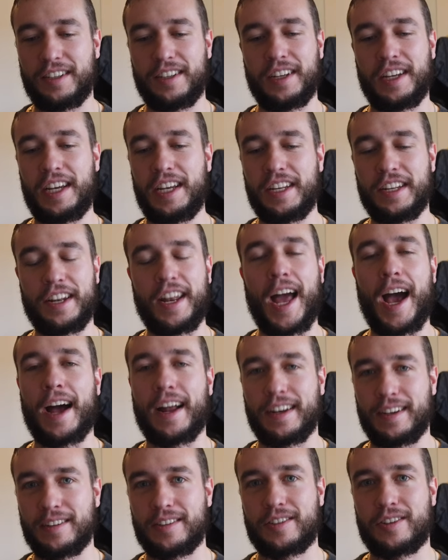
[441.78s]
he did
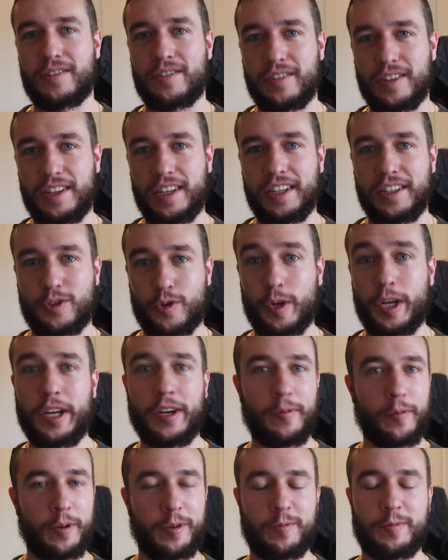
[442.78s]
not treat
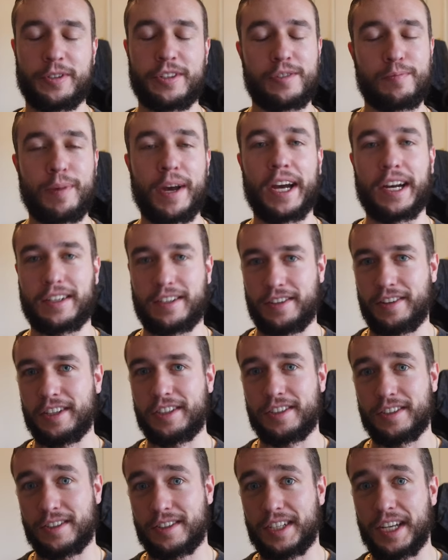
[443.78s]
it with respect.
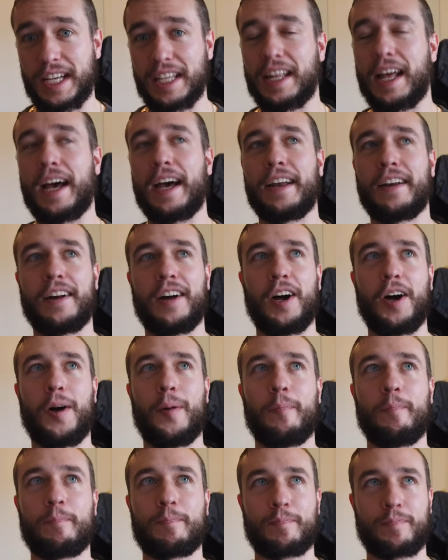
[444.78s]
Let's just say that.
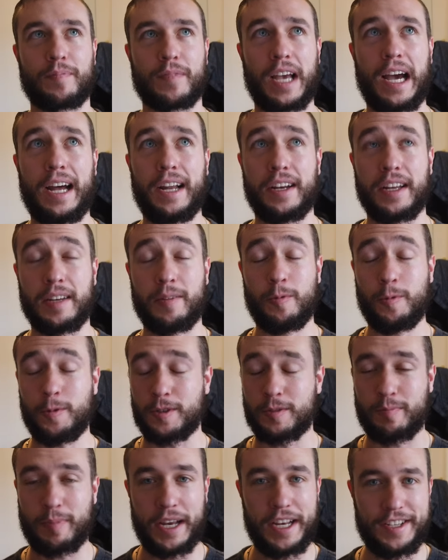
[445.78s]
It
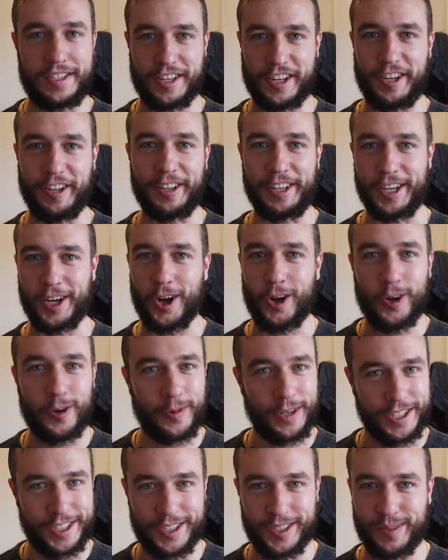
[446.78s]
was basically all
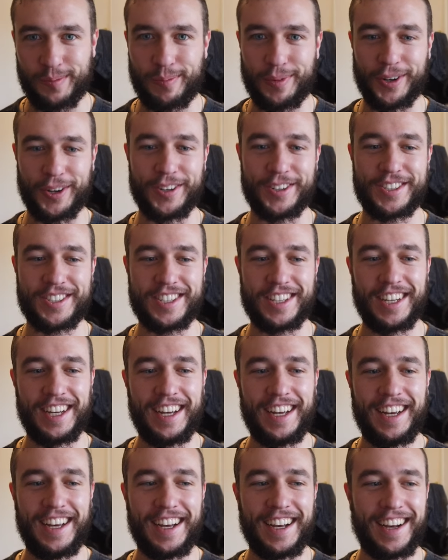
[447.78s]
original parts.
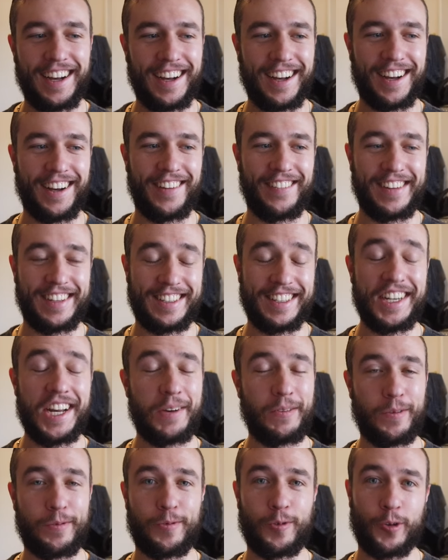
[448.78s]
It did
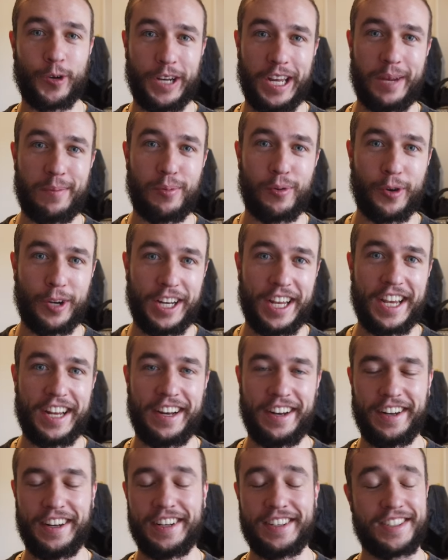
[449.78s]
have a Ford 8.8
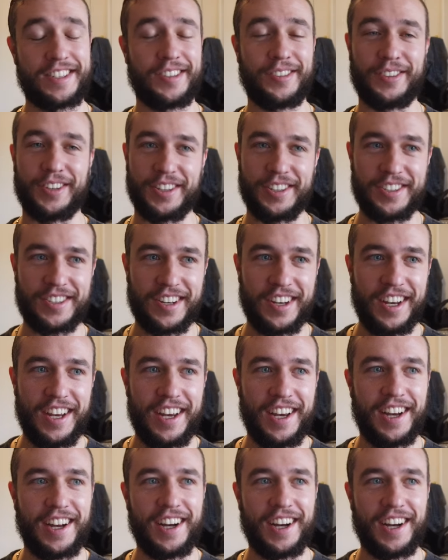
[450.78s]
in it, still does.